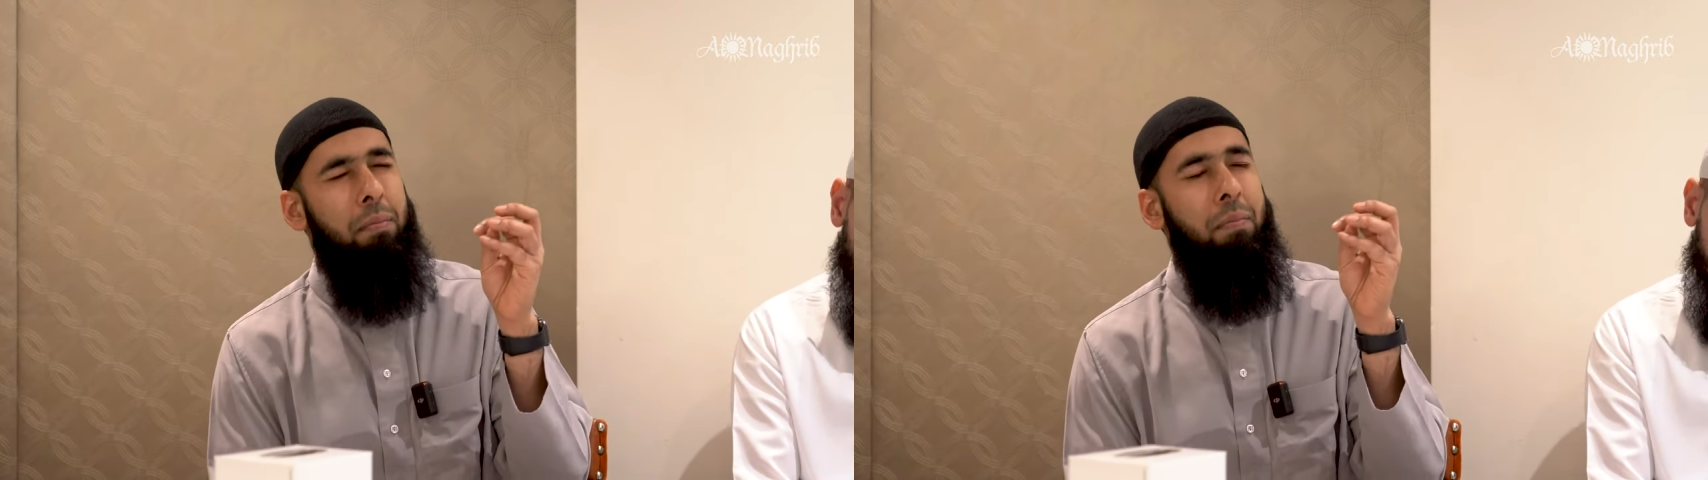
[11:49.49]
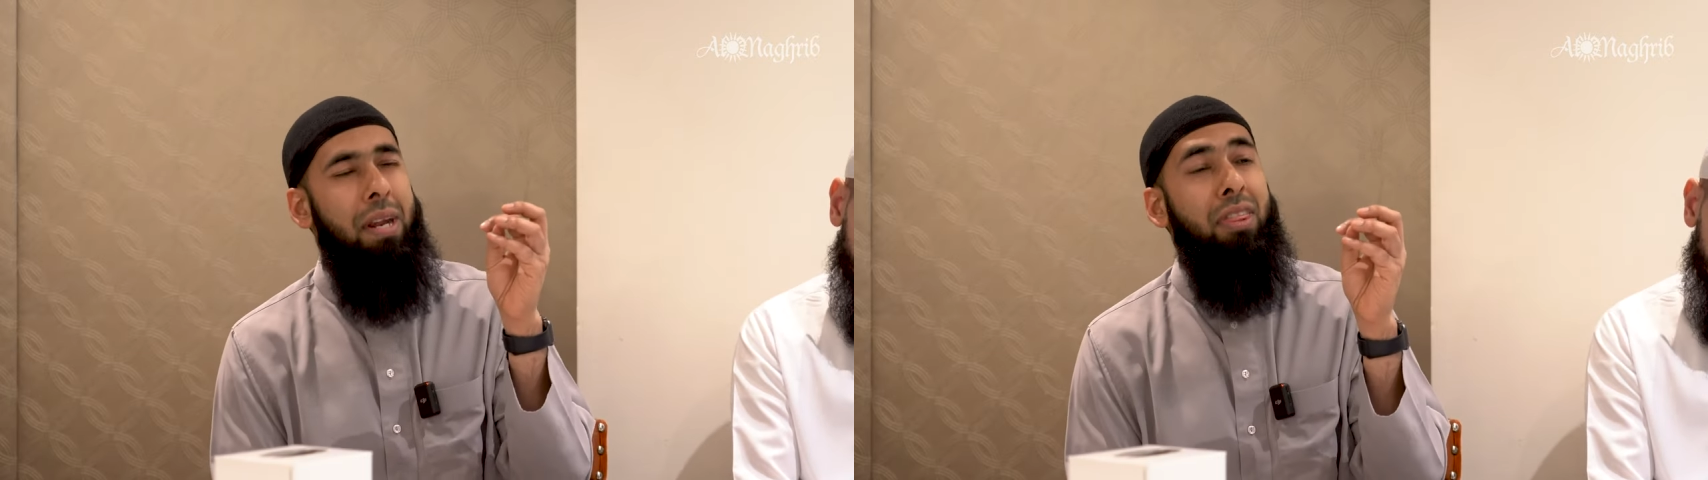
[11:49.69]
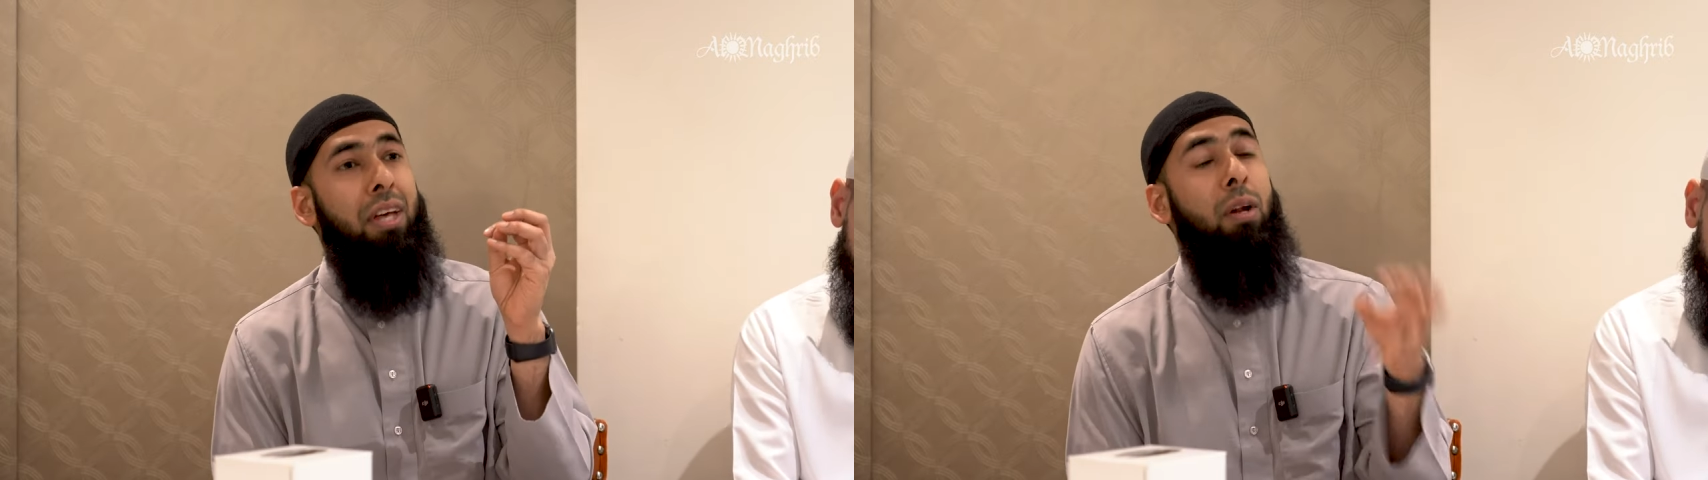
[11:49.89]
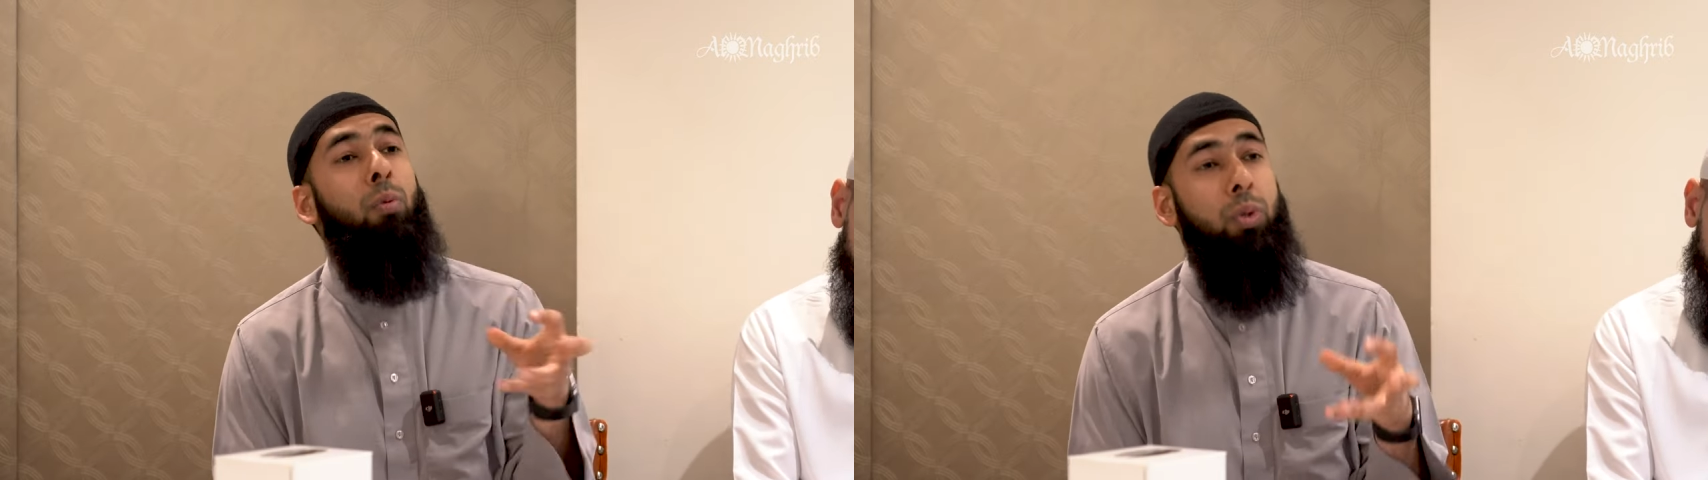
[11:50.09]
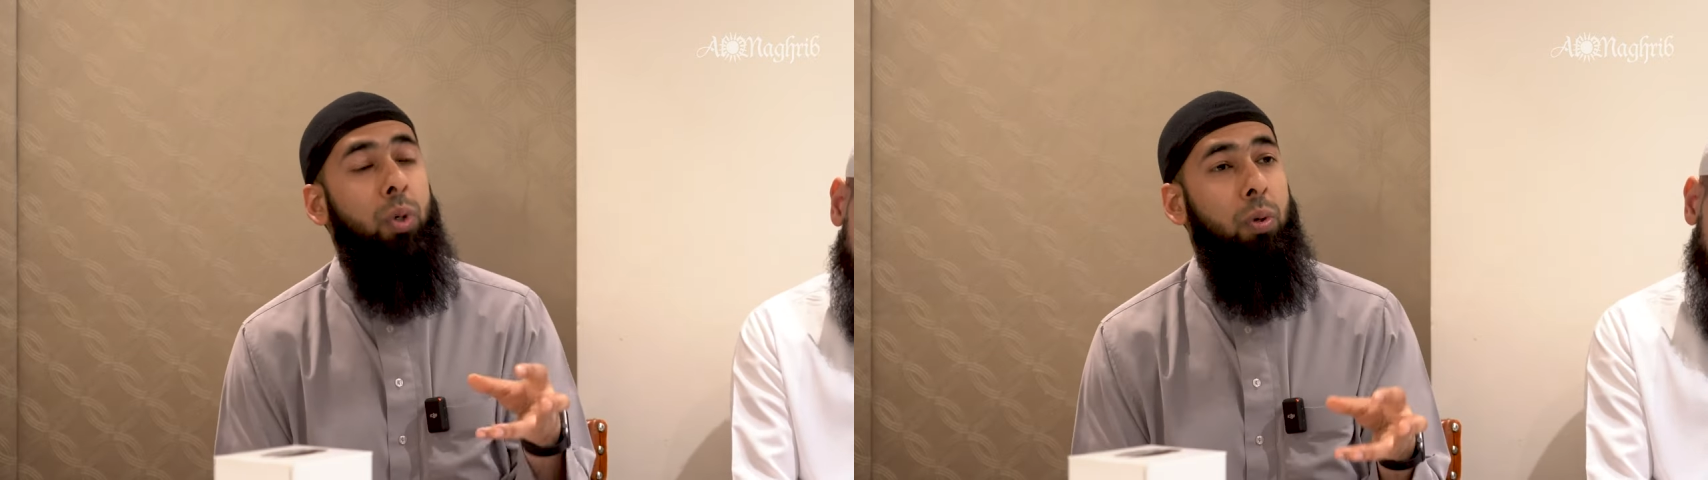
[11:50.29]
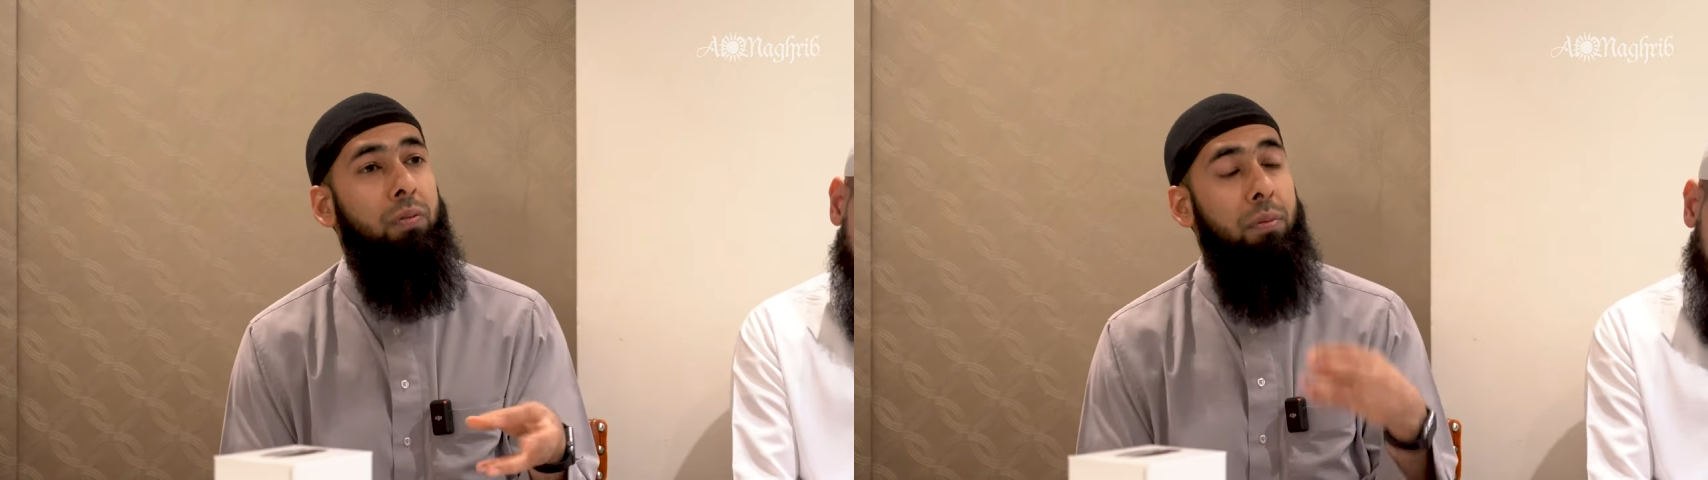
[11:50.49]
min athar al-wudu,